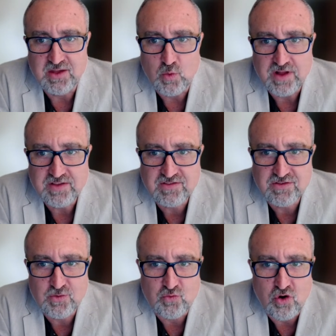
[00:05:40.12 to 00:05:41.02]
then what's the
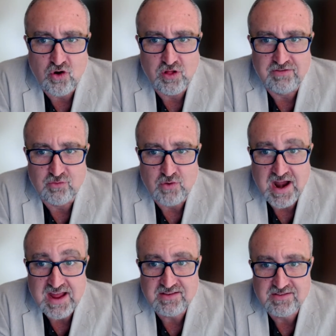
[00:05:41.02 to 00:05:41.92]
role of
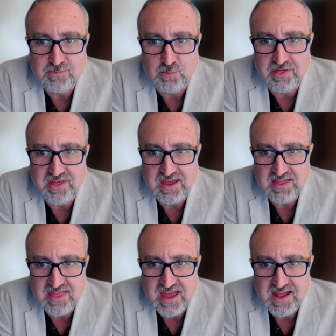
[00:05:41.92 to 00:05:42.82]
rights
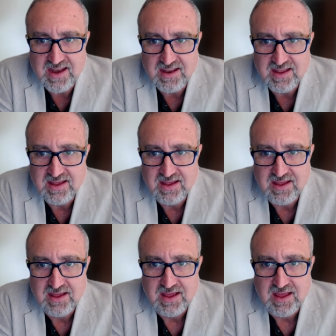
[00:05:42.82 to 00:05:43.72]
within that?
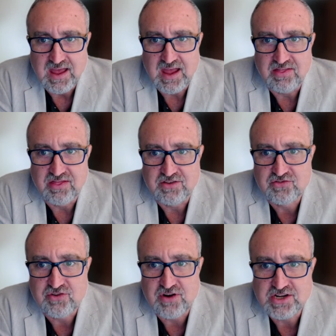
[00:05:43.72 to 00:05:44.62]
And the
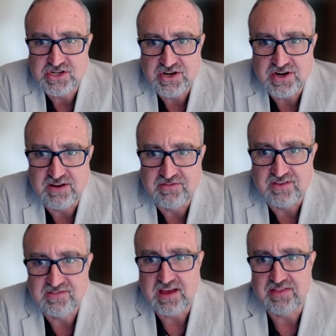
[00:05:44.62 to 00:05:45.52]
structure of the
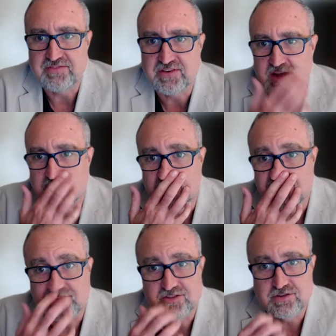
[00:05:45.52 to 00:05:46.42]
South African
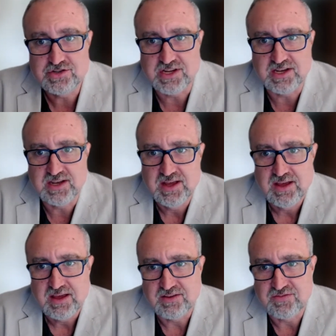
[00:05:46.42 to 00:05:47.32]
Constitution
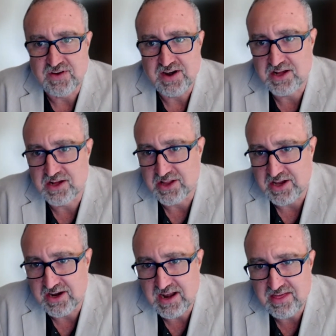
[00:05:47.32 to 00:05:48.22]
is very
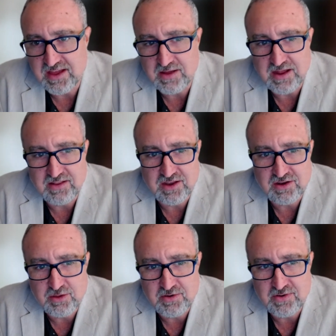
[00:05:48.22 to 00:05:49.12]
clear. And I think in the
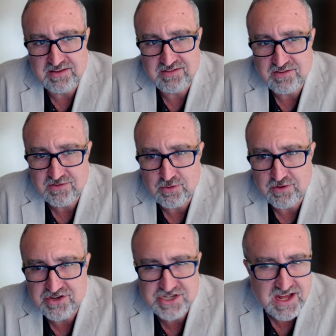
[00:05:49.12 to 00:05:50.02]
human rights
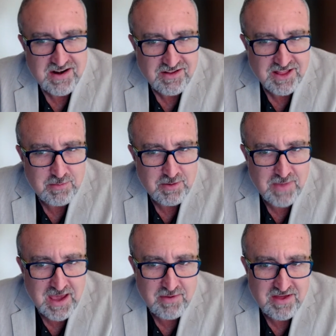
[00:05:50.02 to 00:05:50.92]
discourse generally, but
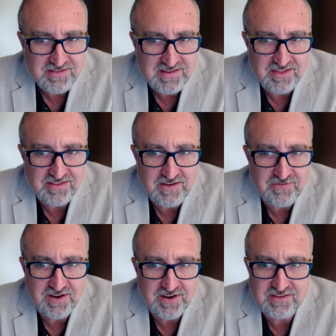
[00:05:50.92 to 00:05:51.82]
maybe it's South
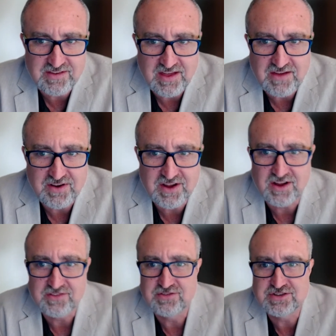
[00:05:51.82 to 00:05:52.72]
African
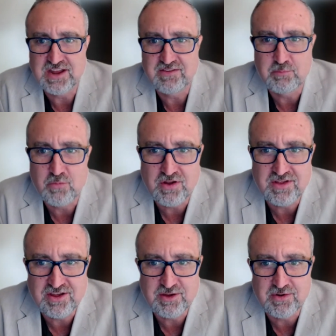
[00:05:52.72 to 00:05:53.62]
Constitution even more than
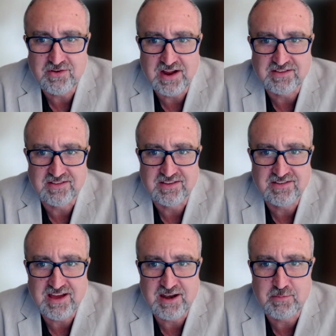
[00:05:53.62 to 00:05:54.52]
human rights. And this is
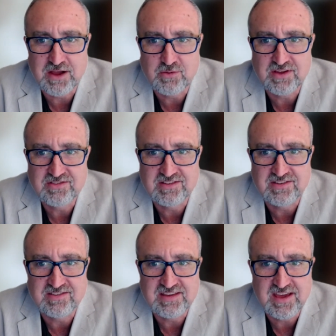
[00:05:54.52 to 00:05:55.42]
kind of my question to
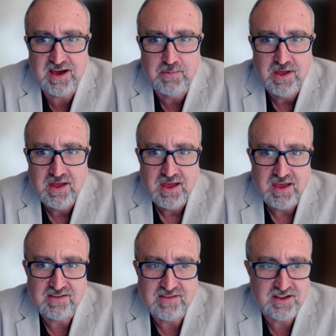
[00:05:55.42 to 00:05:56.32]
tee up,
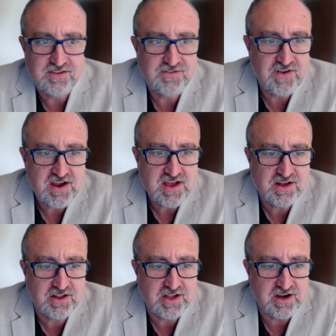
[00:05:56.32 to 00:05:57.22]
is that it's very
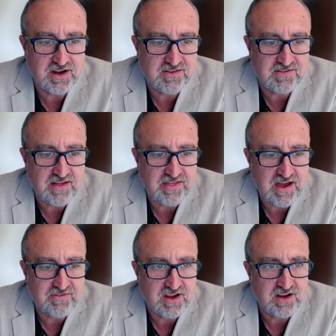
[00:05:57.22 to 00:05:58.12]
clear in South
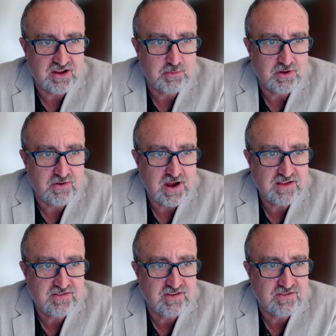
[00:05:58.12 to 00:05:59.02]
African human
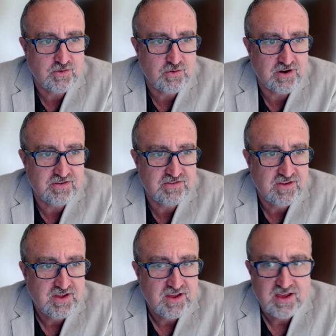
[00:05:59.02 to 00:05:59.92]
rights discourse.
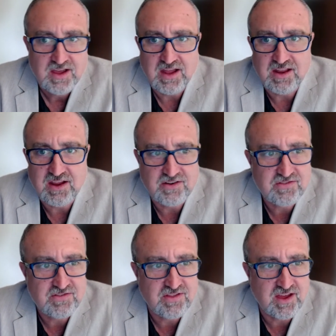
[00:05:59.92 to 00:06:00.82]
And
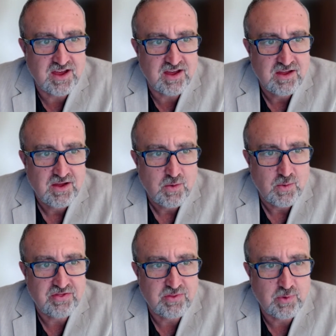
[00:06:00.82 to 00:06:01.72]
here's the
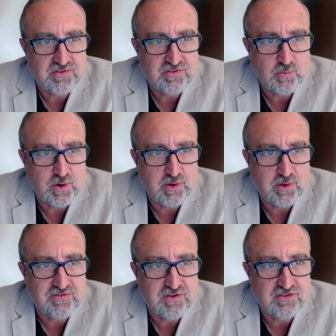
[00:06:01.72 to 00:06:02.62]
what we
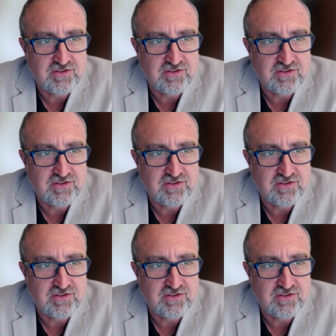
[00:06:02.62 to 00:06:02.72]
refer